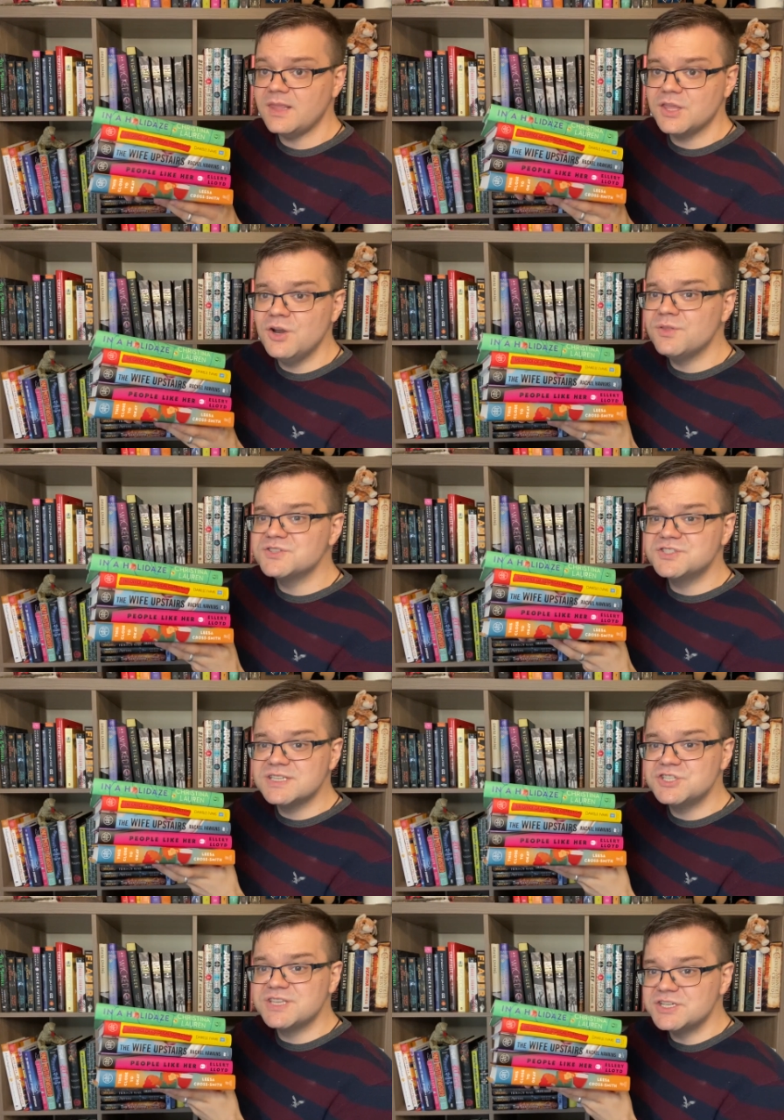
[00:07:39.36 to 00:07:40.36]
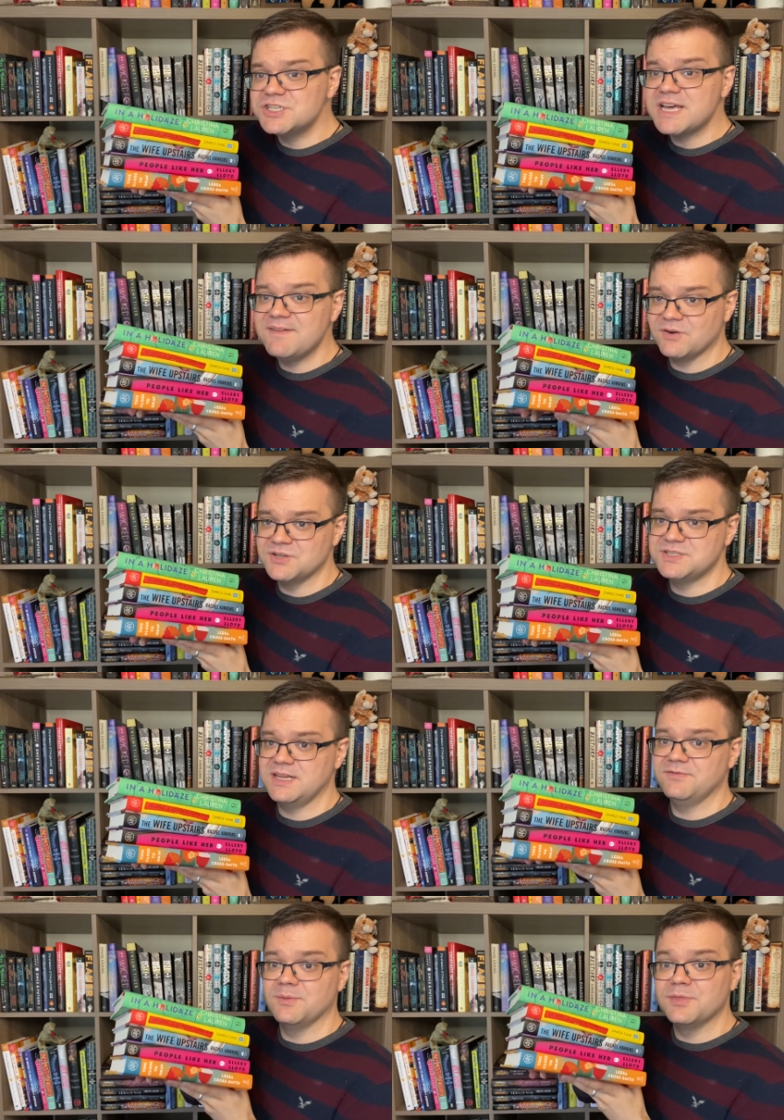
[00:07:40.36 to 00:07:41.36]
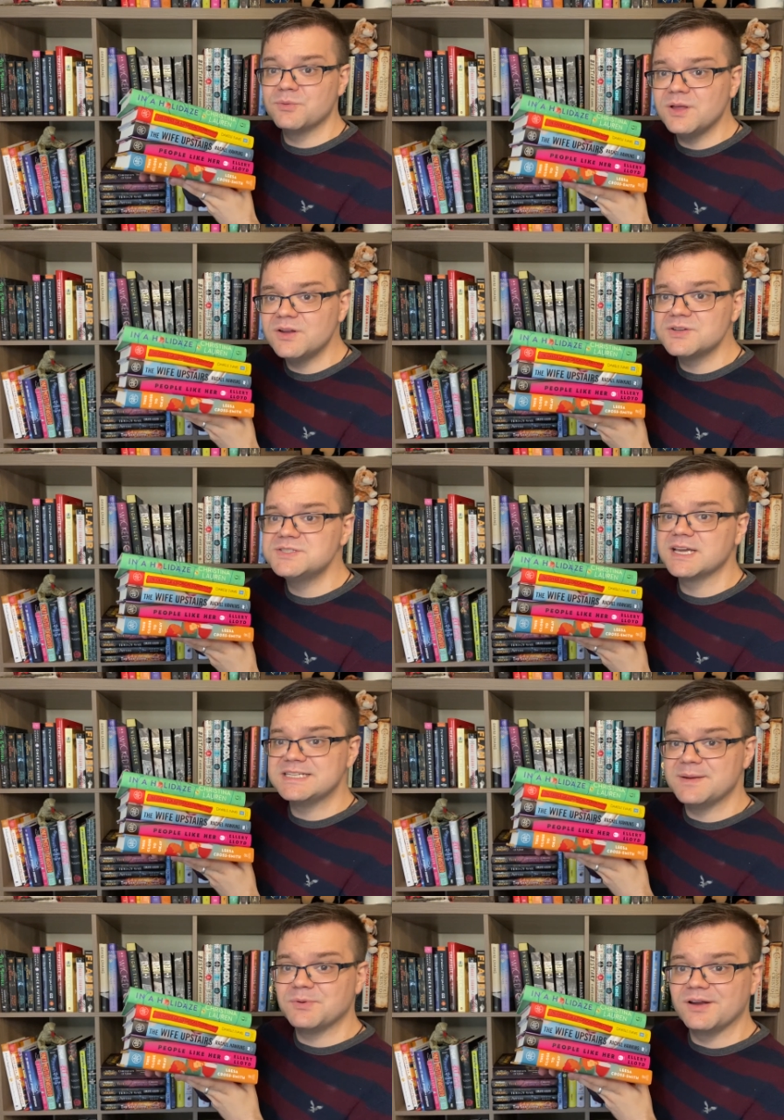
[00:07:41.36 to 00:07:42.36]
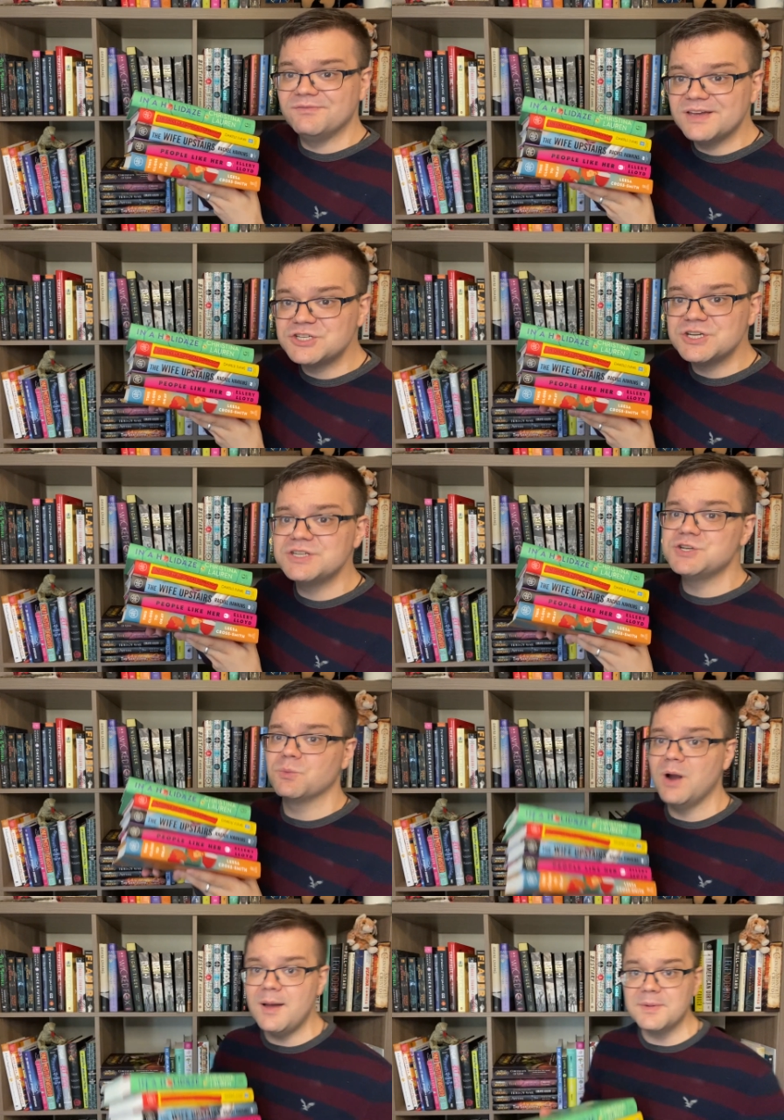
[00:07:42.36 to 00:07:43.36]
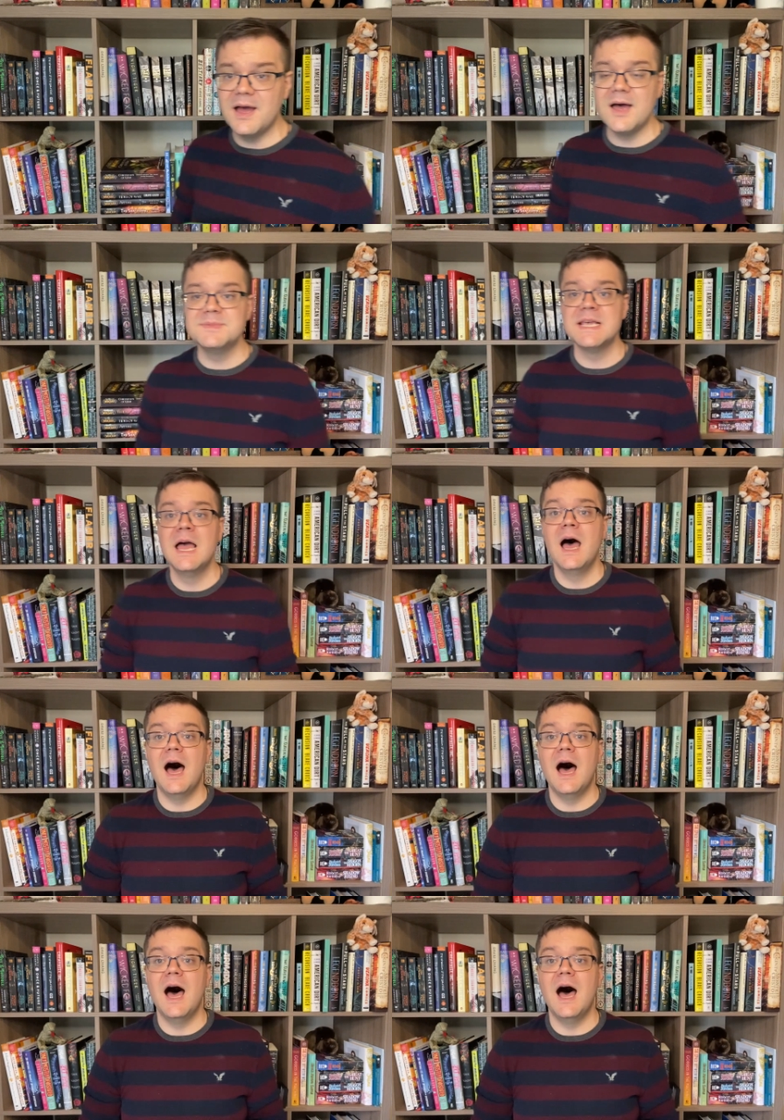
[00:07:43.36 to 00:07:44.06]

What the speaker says: You know, there's just such a diversity from thrillers to contemporary fiction to rom-coms.